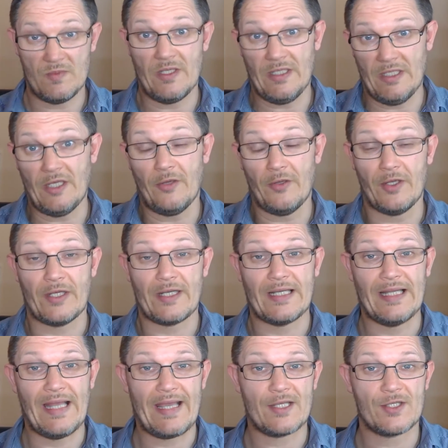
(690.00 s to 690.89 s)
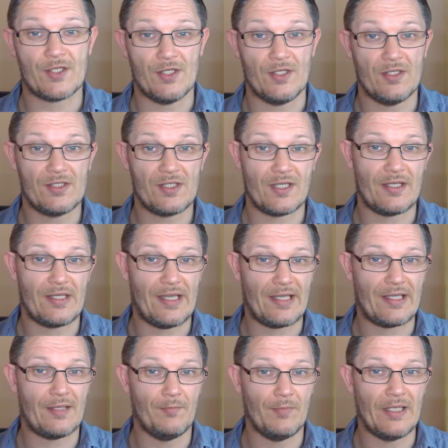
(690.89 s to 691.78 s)
your collection, to get a
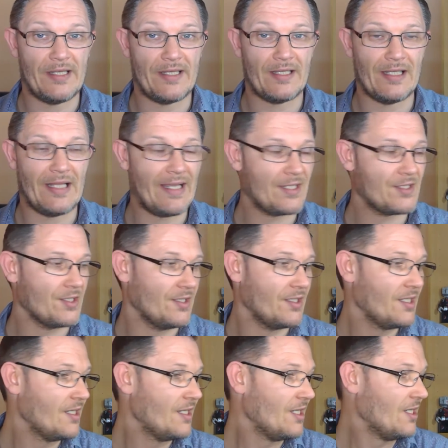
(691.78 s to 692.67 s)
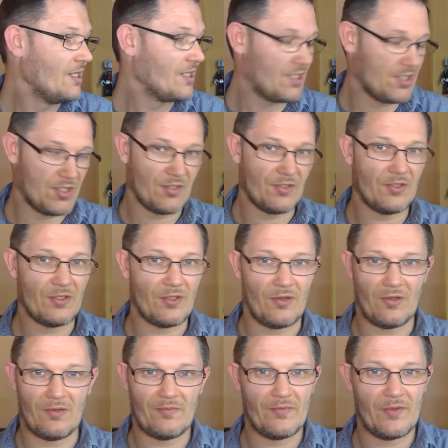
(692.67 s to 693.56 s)
complete collection, because you're
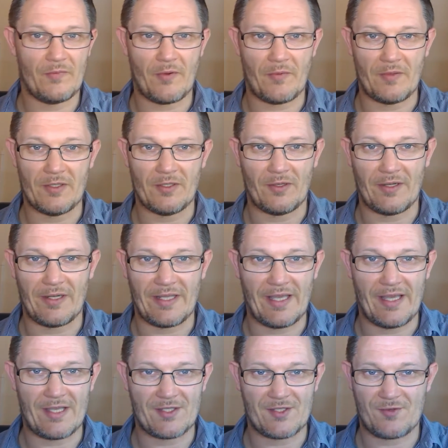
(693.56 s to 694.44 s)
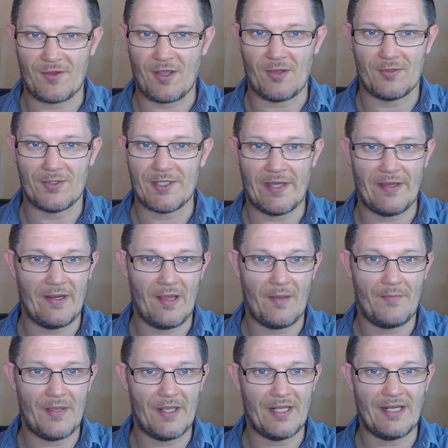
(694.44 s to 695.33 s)
probably not going to get a Skrull turn
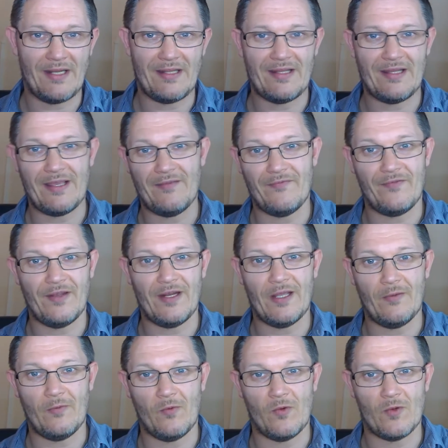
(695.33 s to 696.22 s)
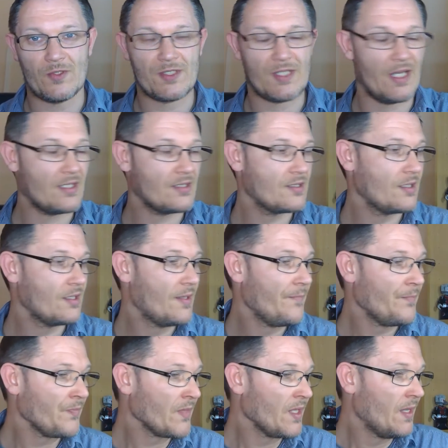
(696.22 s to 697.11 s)
up in the Infinity War sets.
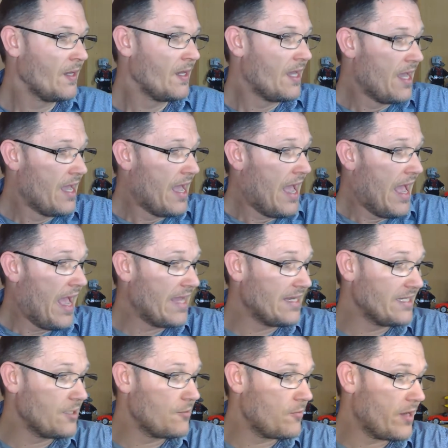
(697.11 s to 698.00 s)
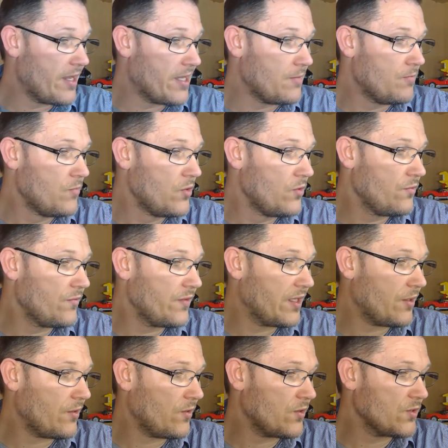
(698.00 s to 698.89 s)
Anyway,
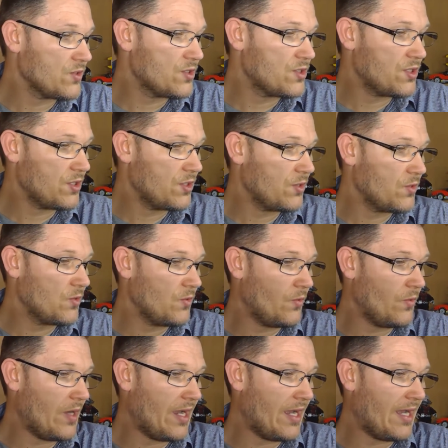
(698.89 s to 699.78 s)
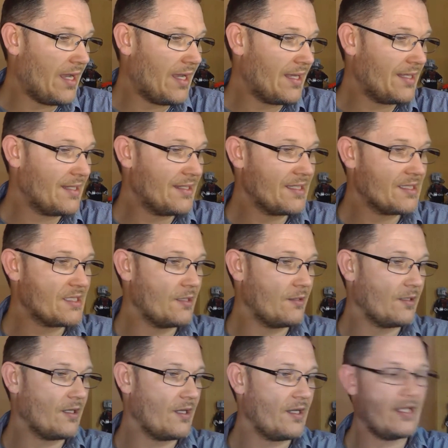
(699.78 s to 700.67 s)
moving on to this
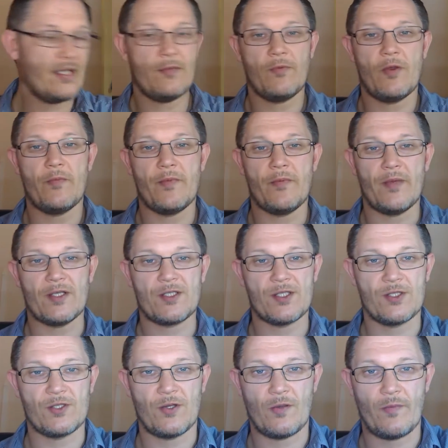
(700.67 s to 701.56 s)
little guy. Won't be much to talk